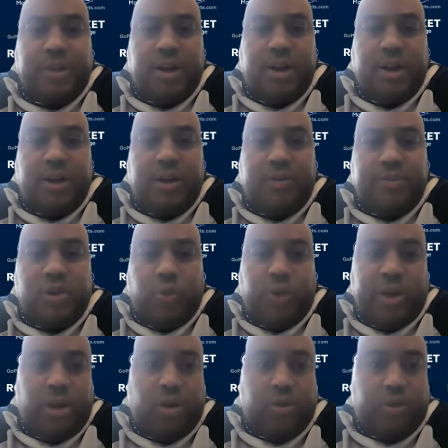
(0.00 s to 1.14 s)
to
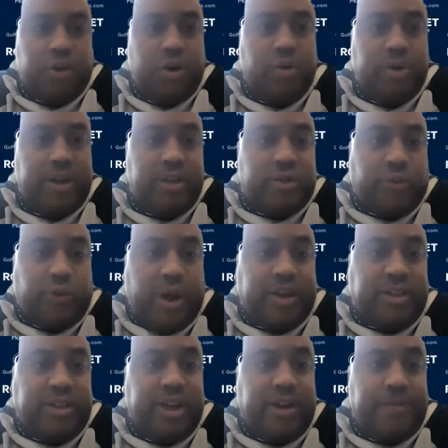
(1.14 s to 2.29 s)
win on the road against a
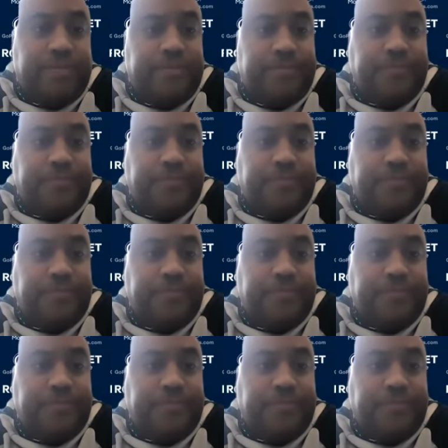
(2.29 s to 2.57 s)
ranked team.